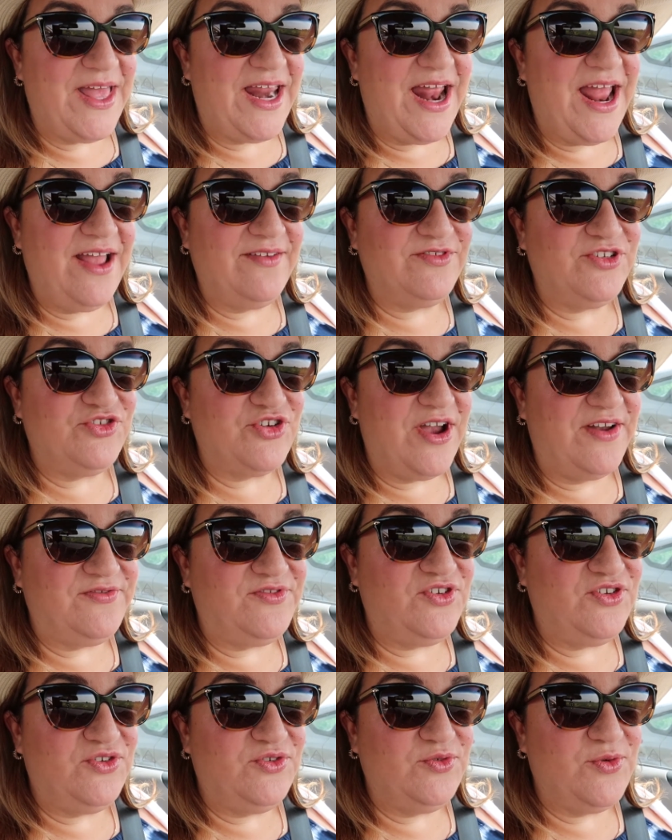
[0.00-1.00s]
and I have to
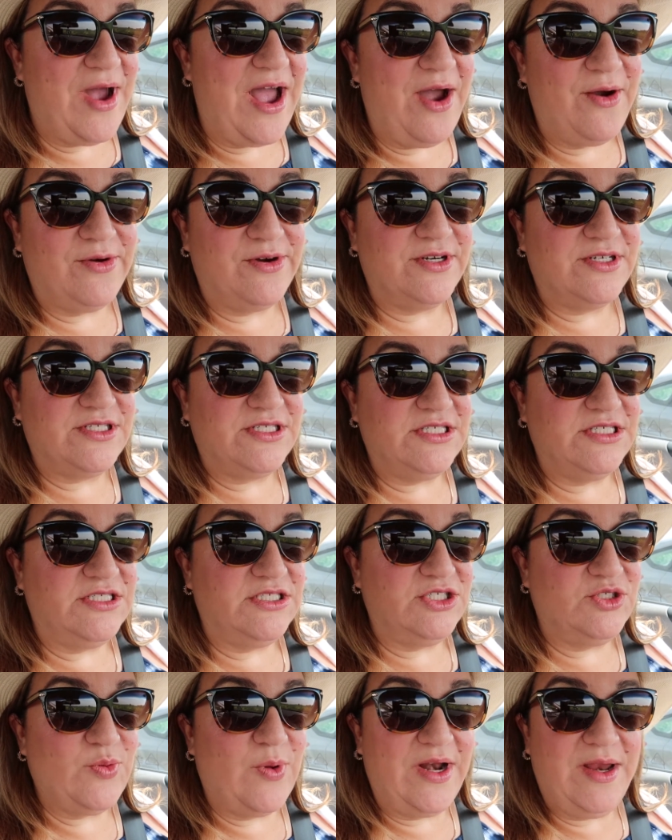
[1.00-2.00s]
drive two hours
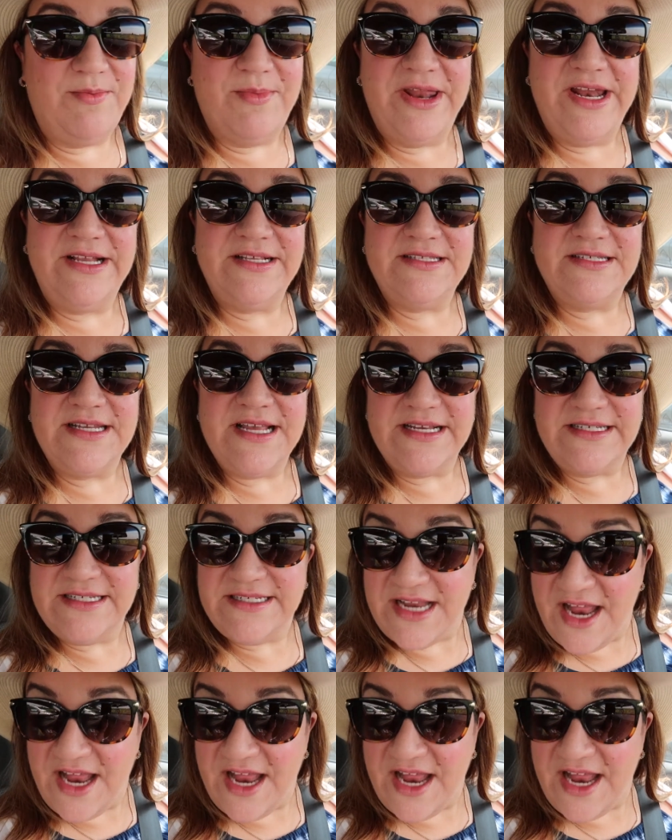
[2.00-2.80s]
and 20 minutes to get to